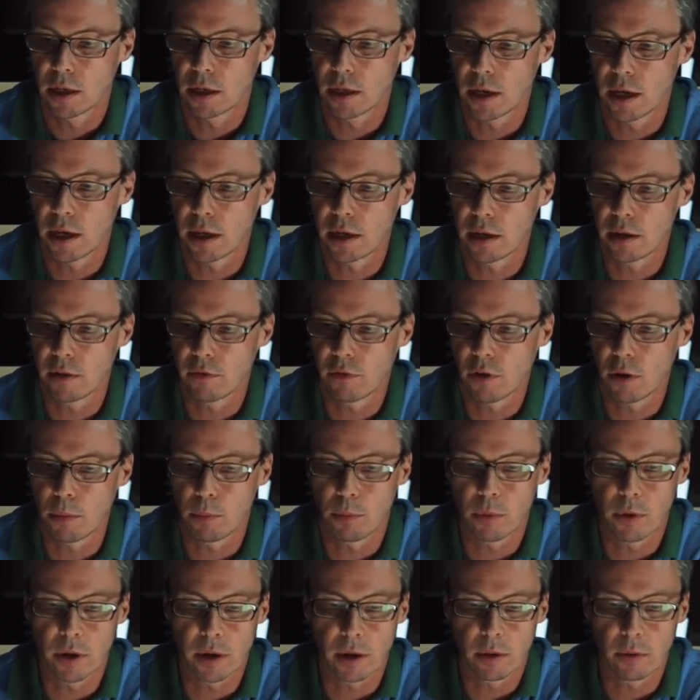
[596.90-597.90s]
Again, if I
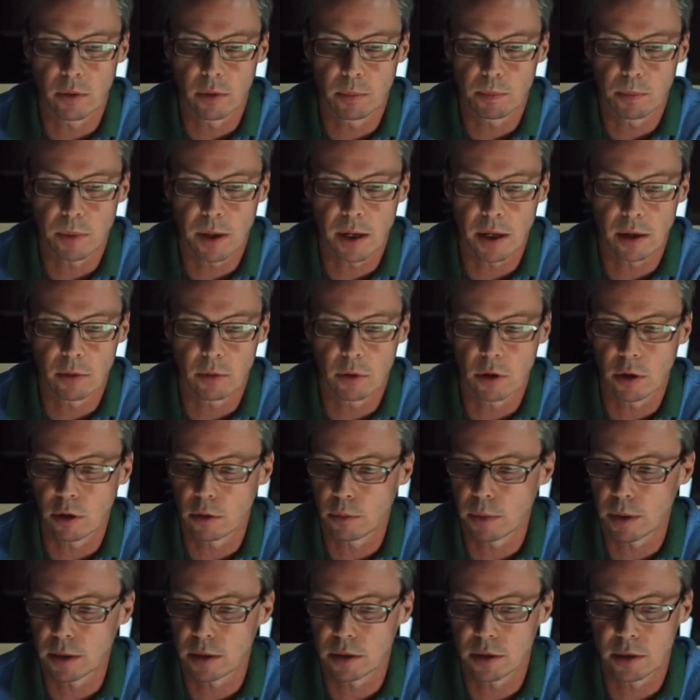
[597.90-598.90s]
bring it back, we go
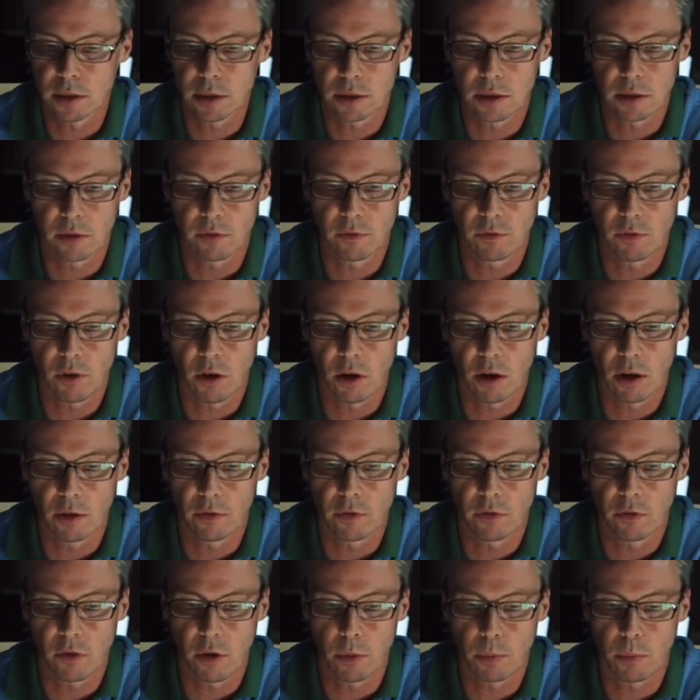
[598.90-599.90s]
to about
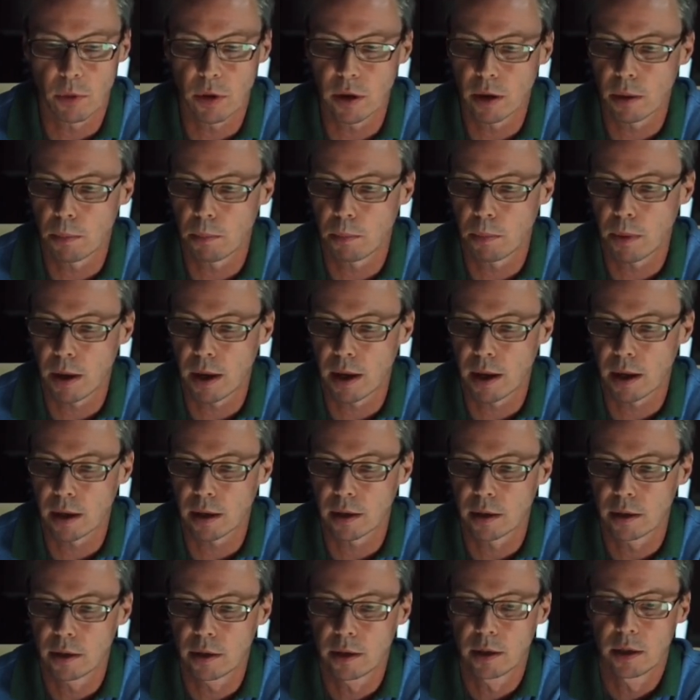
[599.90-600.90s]
65. If I bring it
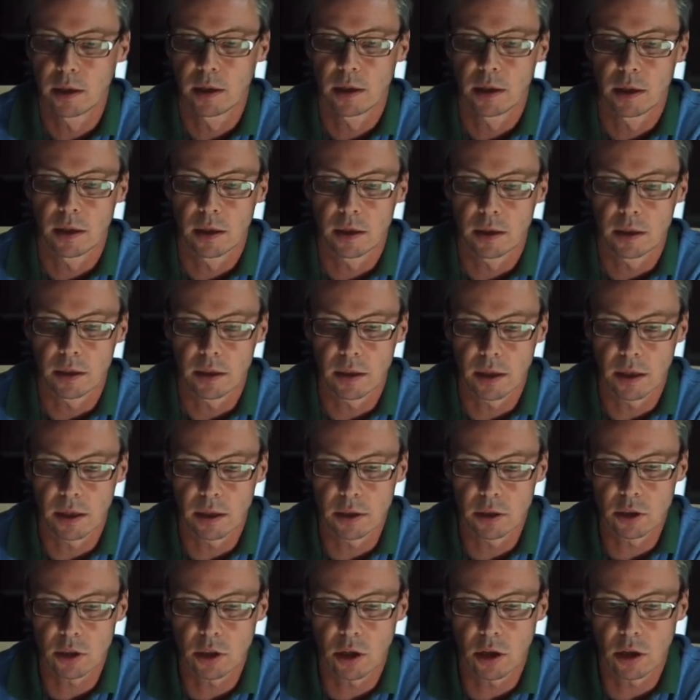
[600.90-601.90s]
back, Yeah,
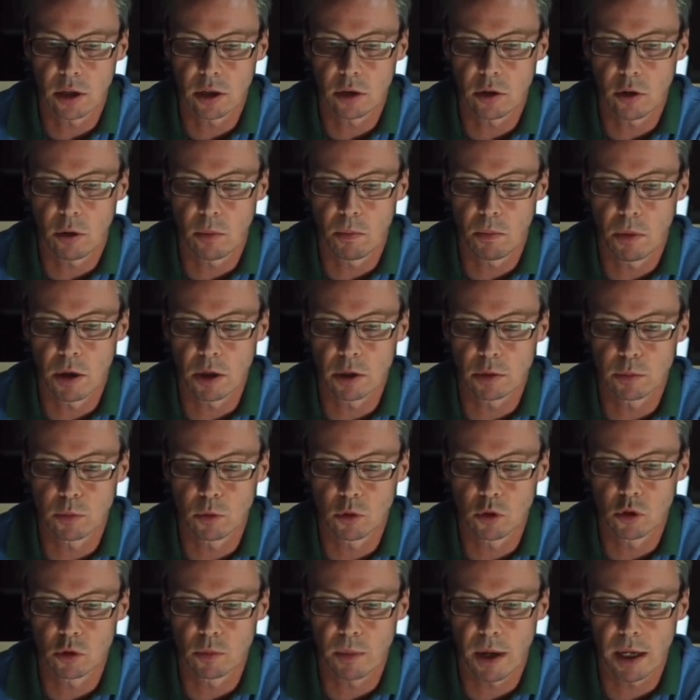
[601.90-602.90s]
it's kind of got much
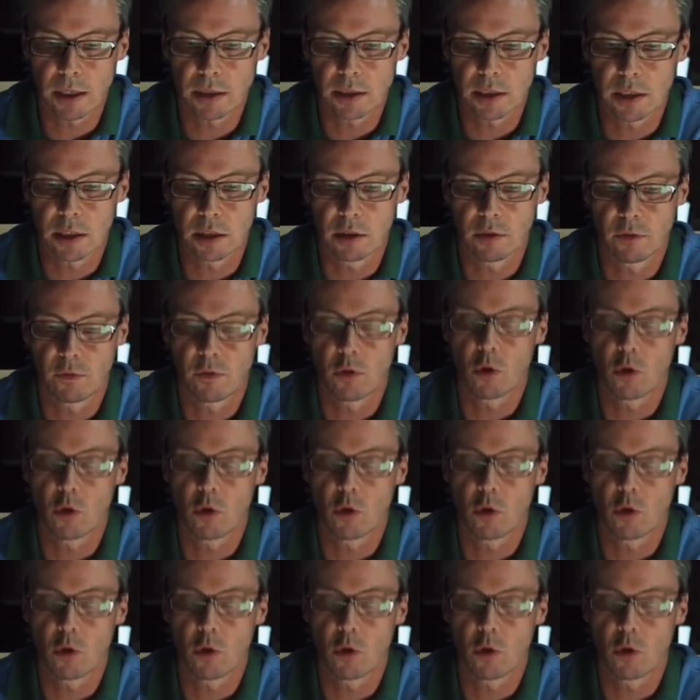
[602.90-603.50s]
more dramatic in the